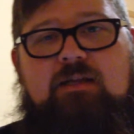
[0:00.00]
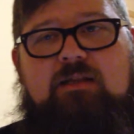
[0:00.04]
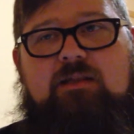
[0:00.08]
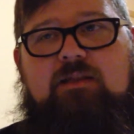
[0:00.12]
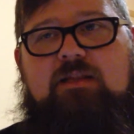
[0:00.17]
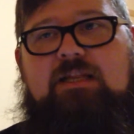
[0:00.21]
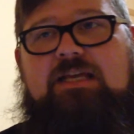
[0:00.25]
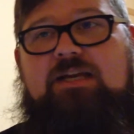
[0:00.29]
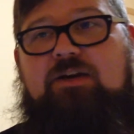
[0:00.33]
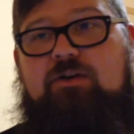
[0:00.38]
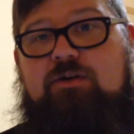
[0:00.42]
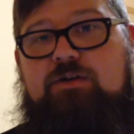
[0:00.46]

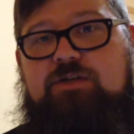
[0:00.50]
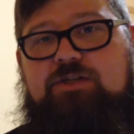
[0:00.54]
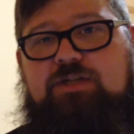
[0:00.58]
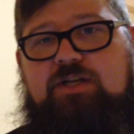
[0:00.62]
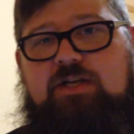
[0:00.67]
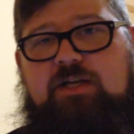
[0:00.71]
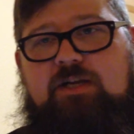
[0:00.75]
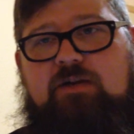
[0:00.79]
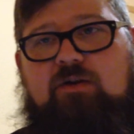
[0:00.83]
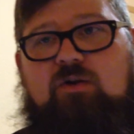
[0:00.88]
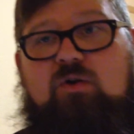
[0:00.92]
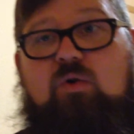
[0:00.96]

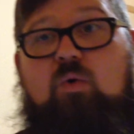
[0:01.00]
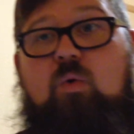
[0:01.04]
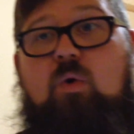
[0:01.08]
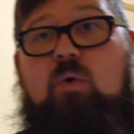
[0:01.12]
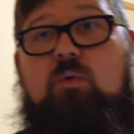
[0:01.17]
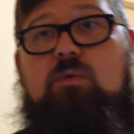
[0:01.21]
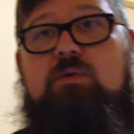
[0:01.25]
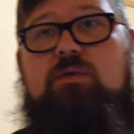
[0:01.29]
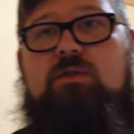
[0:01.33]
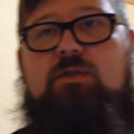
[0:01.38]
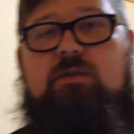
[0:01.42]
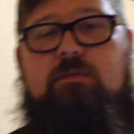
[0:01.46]
liturgy or
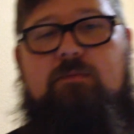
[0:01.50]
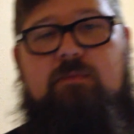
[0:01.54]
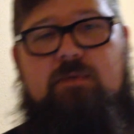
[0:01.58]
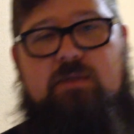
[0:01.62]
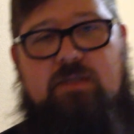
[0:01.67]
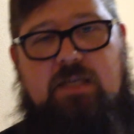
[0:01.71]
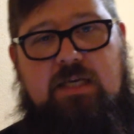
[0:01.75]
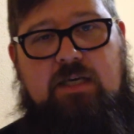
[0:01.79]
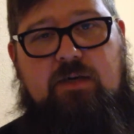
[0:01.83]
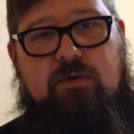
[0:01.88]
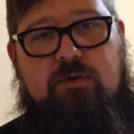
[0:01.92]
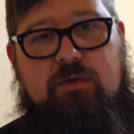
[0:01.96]
quote some
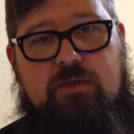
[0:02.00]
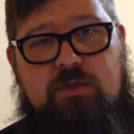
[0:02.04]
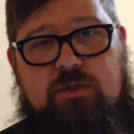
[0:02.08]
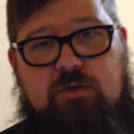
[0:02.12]
sacred